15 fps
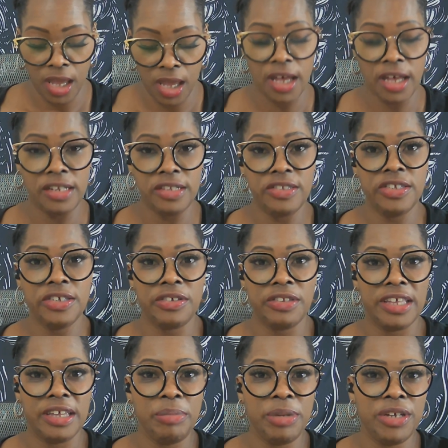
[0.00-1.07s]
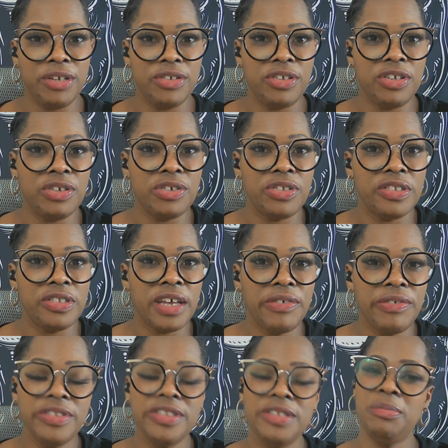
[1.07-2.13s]
Until then, be good to
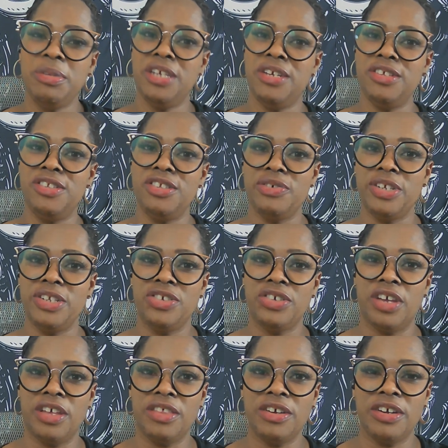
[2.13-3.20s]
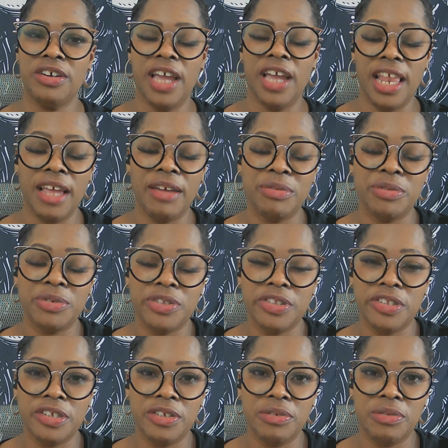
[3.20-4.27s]
yourselves and be good to each other, and I will
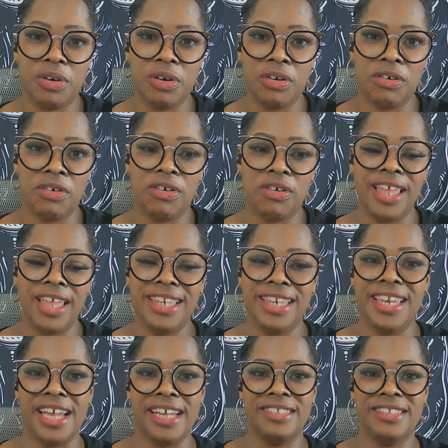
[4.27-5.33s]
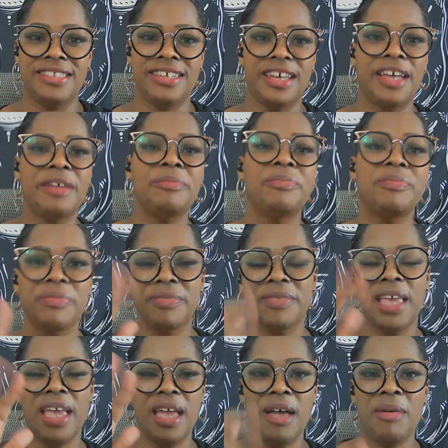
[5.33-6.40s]
see you all next time.
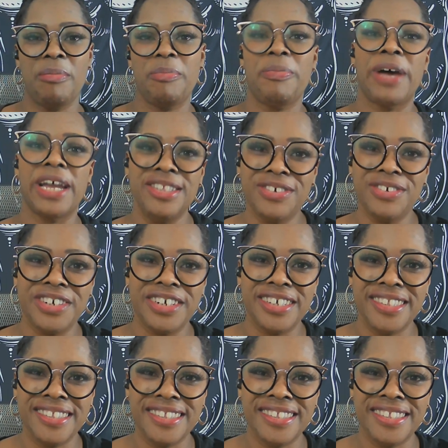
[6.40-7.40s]
Bye, Taurus.